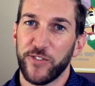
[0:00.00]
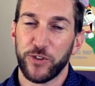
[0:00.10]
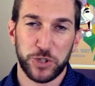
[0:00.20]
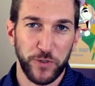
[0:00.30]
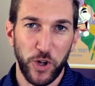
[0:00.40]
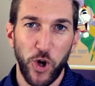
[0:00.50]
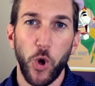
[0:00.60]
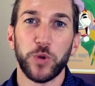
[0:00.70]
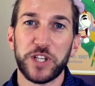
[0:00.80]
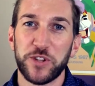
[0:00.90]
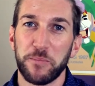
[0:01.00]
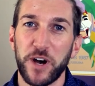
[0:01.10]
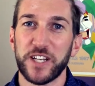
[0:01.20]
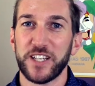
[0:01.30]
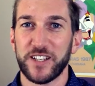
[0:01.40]
First of all, only the
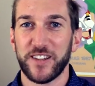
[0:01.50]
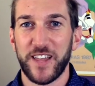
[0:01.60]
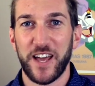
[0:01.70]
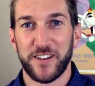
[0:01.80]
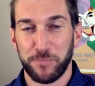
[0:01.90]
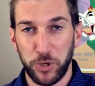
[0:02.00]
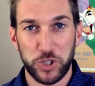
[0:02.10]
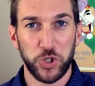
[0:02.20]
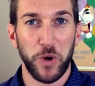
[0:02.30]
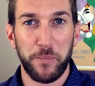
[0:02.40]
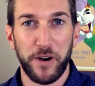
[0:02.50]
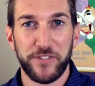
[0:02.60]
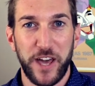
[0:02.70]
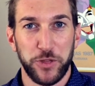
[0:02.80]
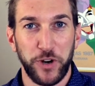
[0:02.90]
money that puts you above
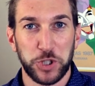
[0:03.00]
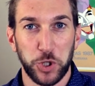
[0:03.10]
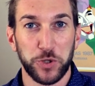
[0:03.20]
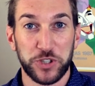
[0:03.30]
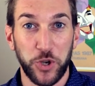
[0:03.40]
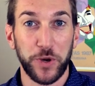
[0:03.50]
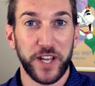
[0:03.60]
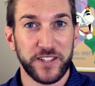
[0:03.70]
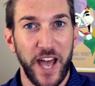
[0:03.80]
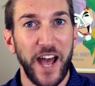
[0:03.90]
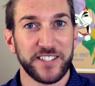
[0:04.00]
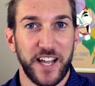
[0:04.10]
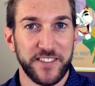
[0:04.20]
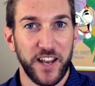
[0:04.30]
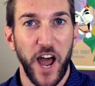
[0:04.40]
that threshold is going to get taxed
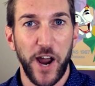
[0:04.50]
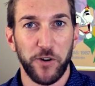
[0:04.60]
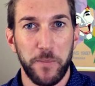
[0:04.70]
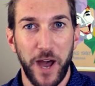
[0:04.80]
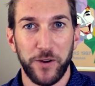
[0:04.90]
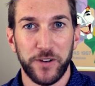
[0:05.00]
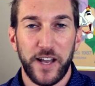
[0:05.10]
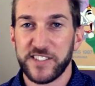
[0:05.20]
at that higher amount.